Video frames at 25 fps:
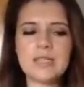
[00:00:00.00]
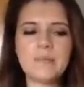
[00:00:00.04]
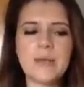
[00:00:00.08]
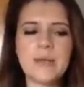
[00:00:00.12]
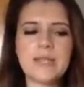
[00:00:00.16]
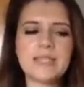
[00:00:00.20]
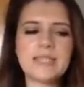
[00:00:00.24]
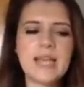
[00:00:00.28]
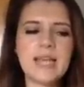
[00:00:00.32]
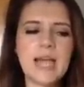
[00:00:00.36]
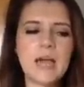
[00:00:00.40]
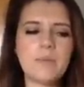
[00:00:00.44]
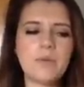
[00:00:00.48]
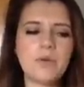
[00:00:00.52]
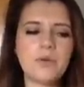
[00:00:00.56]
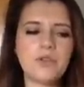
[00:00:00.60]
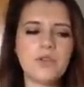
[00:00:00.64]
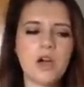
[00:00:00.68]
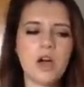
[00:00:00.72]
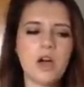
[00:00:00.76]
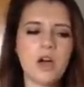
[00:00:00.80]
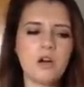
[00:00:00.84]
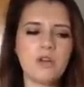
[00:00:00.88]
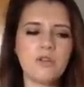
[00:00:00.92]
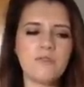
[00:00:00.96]
spend time on
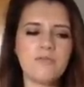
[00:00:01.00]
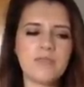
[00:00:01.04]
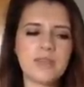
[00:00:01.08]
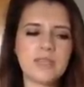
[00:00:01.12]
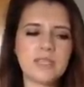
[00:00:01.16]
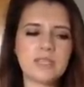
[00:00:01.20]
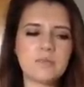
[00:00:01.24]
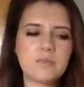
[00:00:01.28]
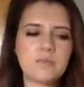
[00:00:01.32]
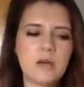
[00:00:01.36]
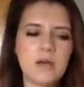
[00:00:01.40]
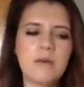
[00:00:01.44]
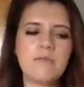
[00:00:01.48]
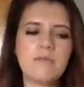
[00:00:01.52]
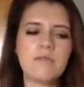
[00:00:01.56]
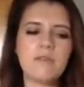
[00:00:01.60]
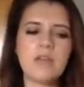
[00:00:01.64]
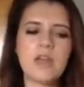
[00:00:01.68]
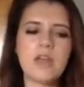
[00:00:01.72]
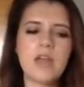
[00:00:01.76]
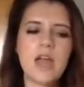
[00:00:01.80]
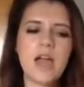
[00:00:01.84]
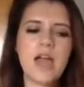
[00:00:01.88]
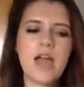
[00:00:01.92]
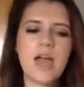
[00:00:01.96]
your own this month,
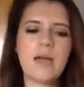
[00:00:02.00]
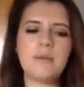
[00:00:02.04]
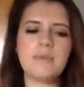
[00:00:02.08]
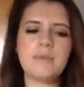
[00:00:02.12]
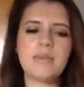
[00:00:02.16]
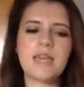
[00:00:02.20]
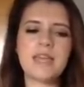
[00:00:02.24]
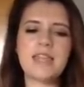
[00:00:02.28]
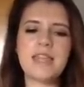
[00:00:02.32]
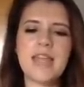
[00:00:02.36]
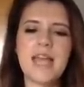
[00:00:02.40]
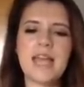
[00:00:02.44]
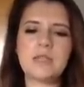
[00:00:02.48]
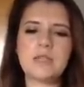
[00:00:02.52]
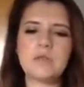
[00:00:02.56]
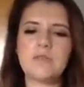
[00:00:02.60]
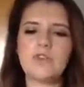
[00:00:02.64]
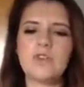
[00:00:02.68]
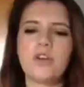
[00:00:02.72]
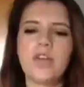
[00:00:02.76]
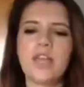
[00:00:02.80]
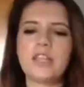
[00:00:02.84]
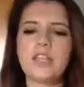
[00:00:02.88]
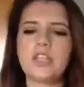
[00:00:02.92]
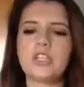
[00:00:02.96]
connect with
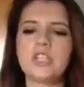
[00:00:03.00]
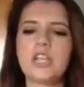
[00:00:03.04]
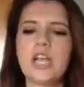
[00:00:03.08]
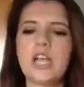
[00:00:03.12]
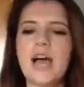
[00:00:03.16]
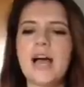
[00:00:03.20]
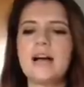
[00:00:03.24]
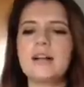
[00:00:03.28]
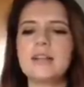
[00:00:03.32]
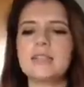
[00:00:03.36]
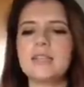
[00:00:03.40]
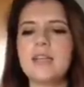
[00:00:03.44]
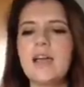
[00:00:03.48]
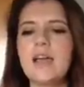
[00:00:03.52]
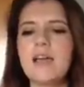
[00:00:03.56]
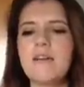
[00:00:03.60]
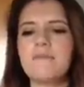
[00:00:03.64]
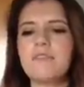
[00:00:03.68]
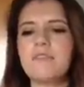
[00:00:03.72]
your inner child.